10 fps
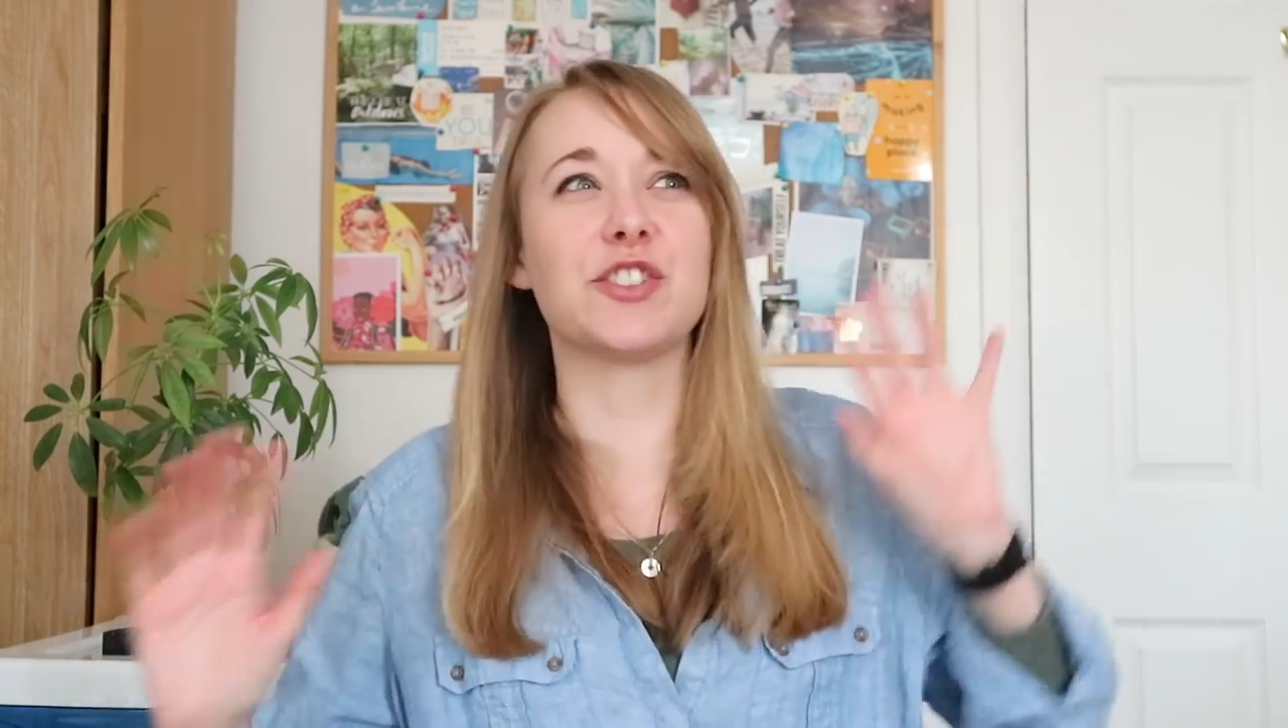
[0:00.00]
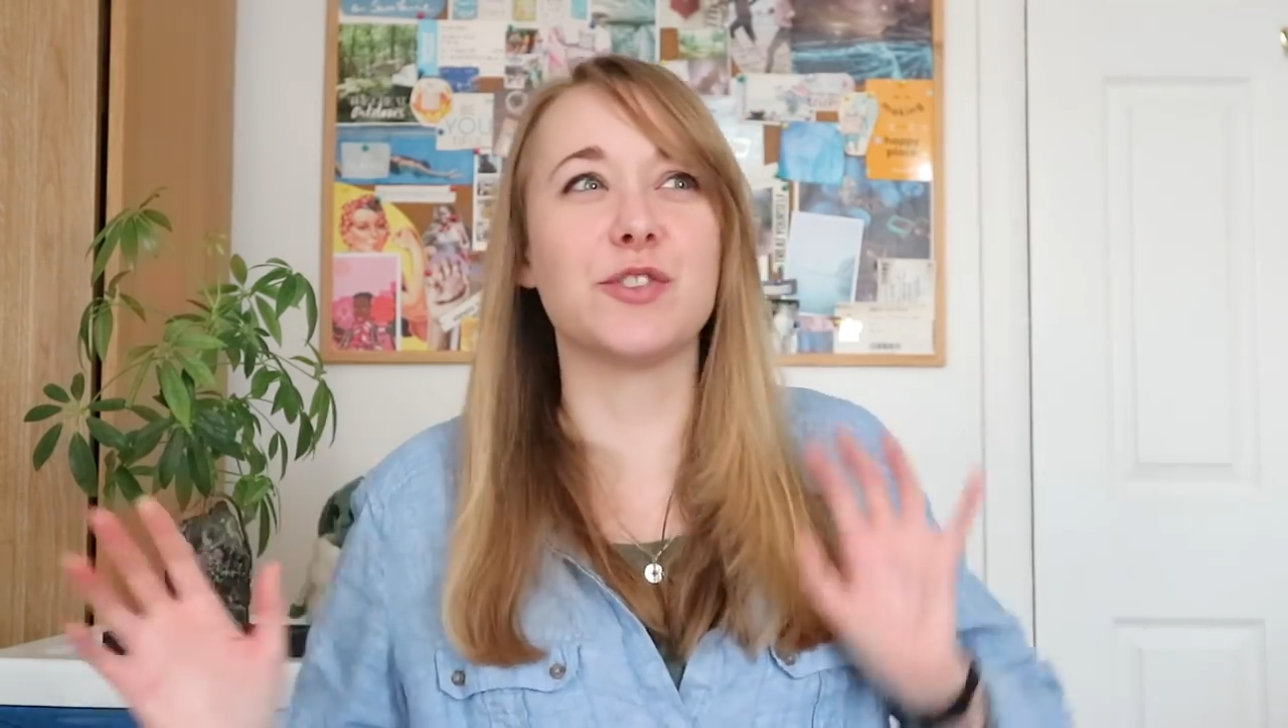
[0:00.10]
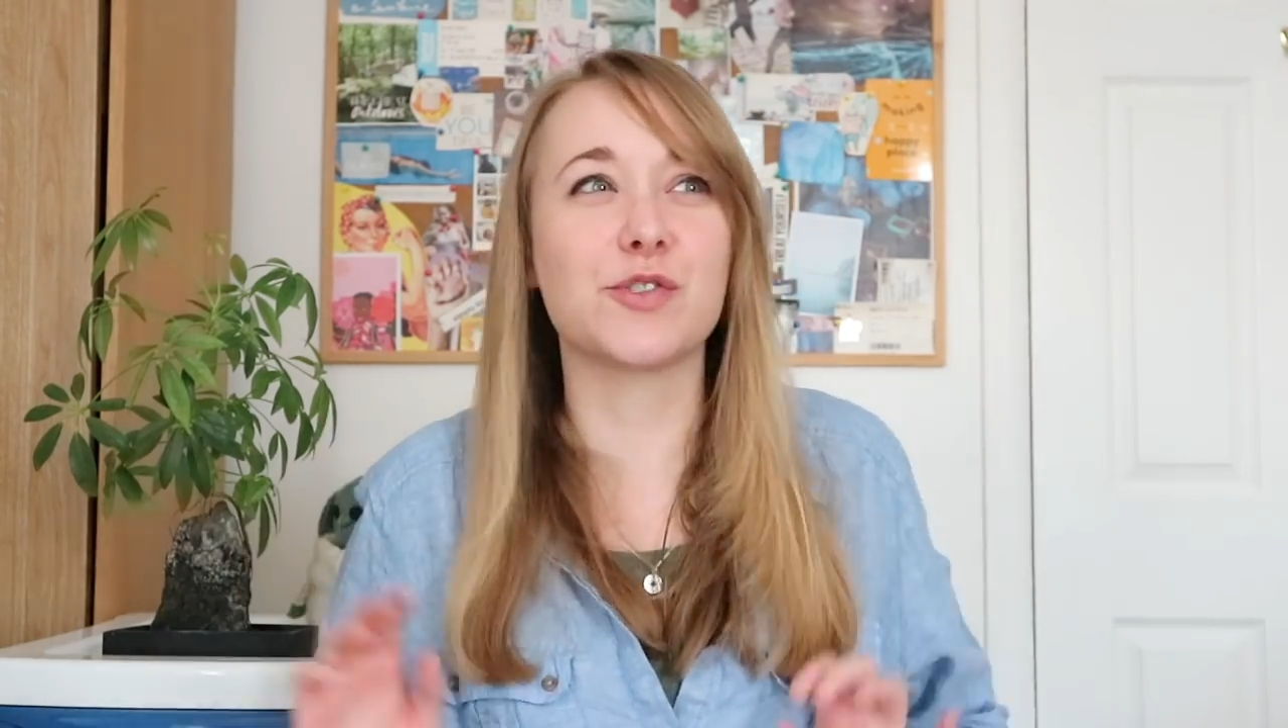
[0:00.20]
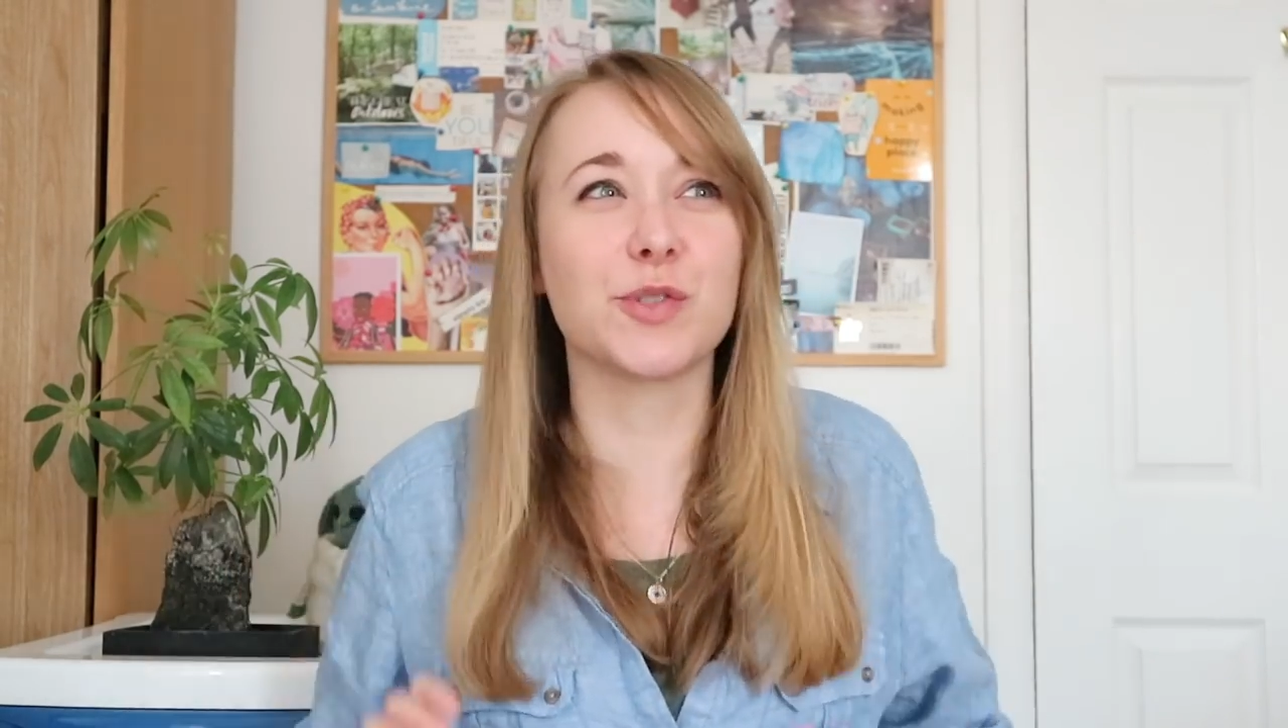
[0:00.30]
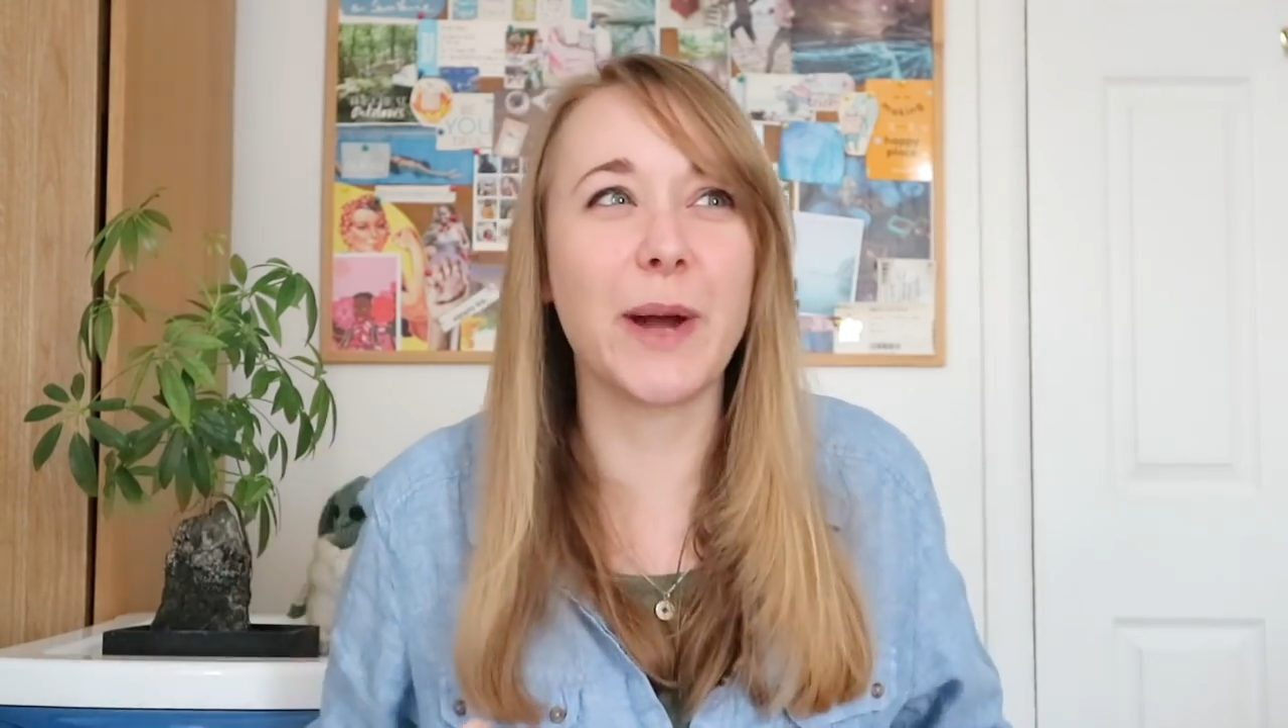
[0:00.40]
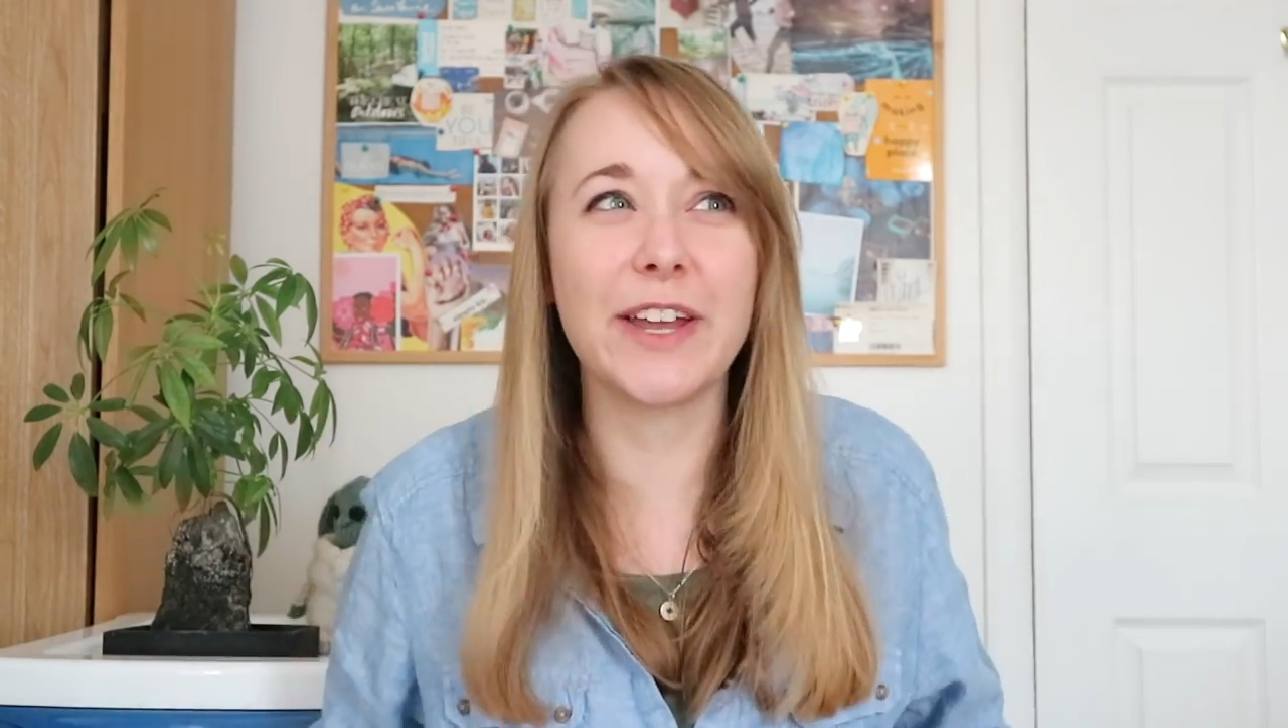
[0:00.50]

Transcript: neutral